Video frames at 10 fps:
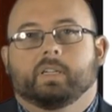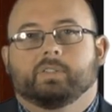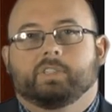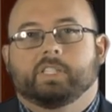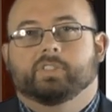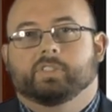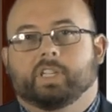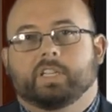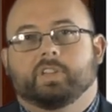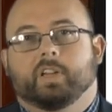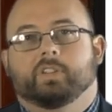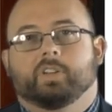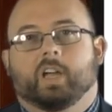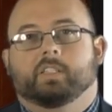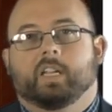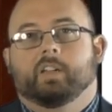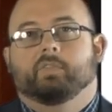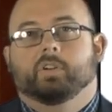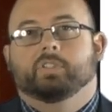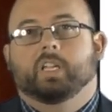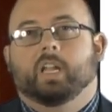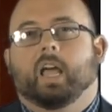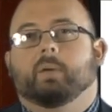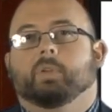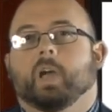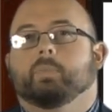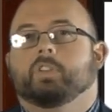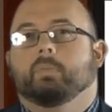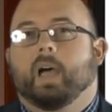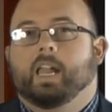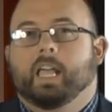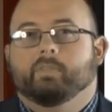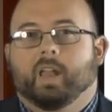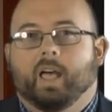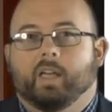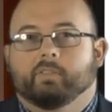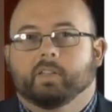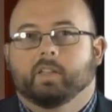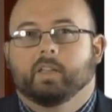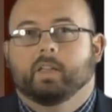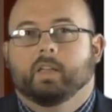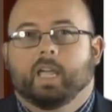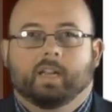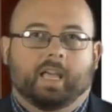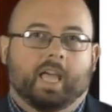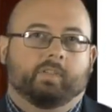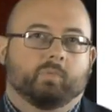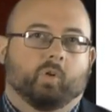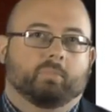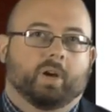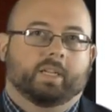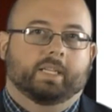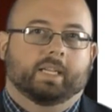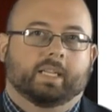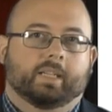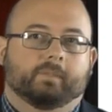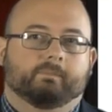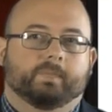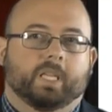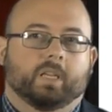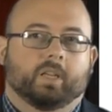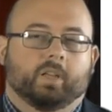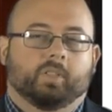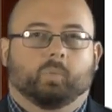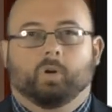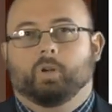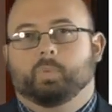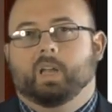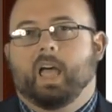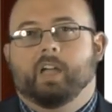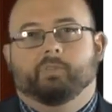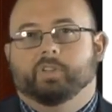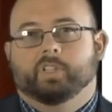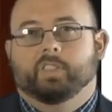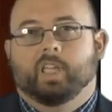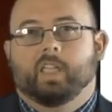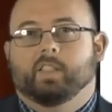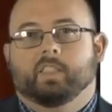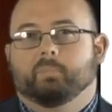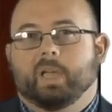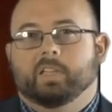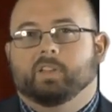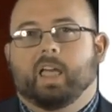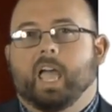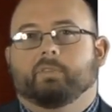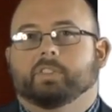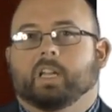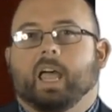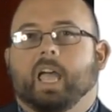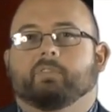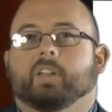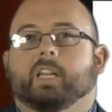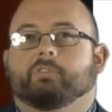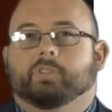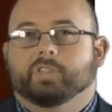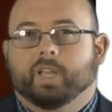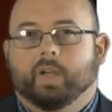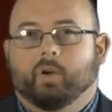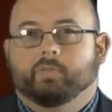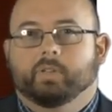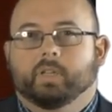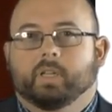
Jesus says here in John 10 and verse 10, "I am come that you might have life and to have it more abundantly." The world would like for us to think that the best life is a life lived for self.